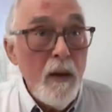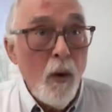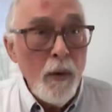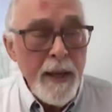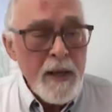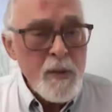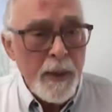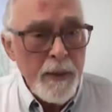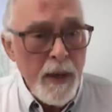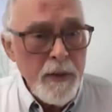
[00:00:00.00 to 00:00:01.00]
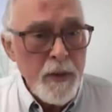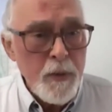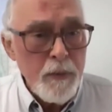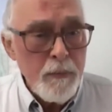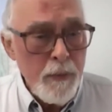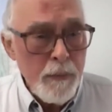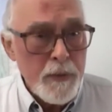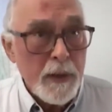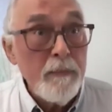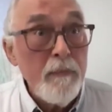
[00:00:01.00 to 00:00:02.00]
only has about
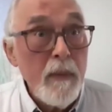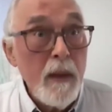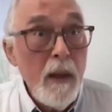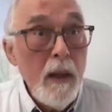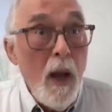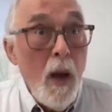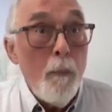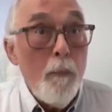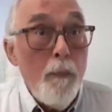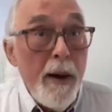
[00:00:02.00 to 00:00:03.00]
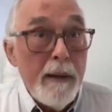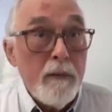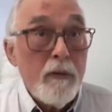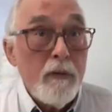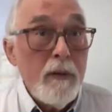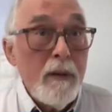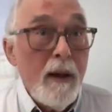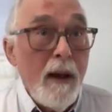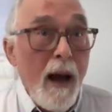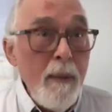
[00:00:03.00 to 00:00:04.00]
950. But
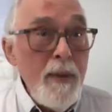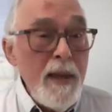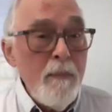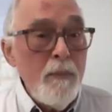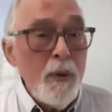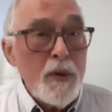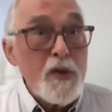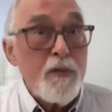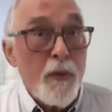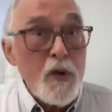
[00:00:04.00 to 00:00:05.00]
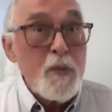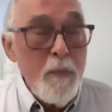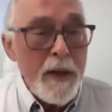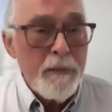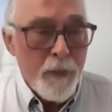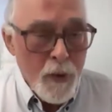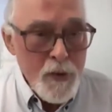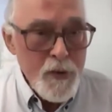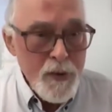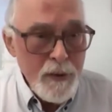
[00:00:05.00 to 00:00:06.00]
IBM built its first
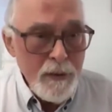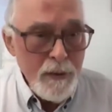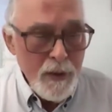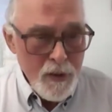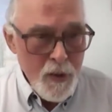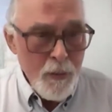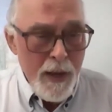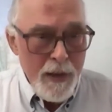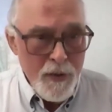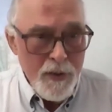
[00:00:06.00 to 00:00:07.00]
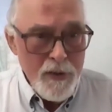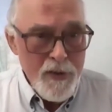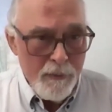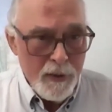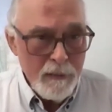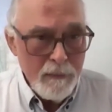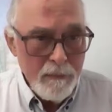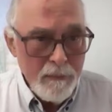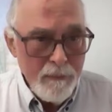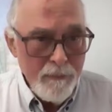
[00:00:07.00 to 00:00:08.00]
metaverse in 2007,
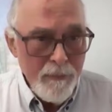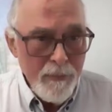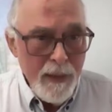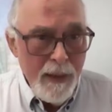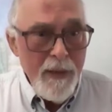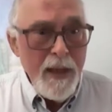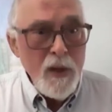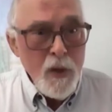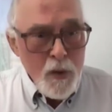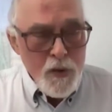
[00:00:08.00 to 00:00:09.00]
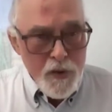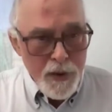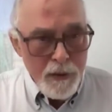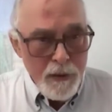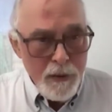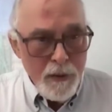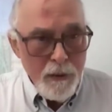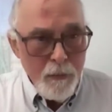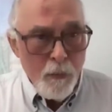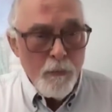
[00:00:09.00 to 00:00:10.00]
and they used it
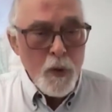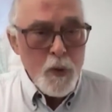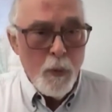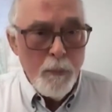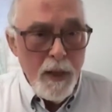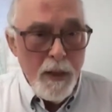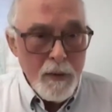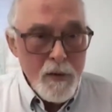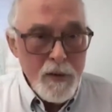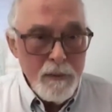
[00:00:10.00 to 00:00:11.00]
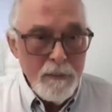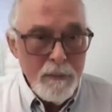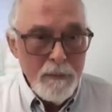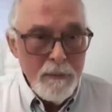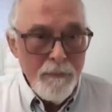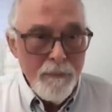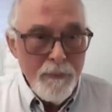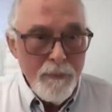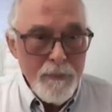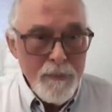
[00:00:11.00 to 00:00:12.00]
for virtual meetings.
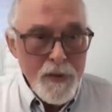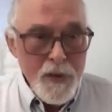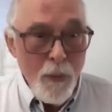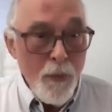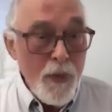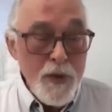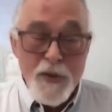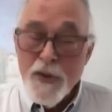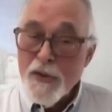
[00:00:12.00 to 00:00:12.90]
So this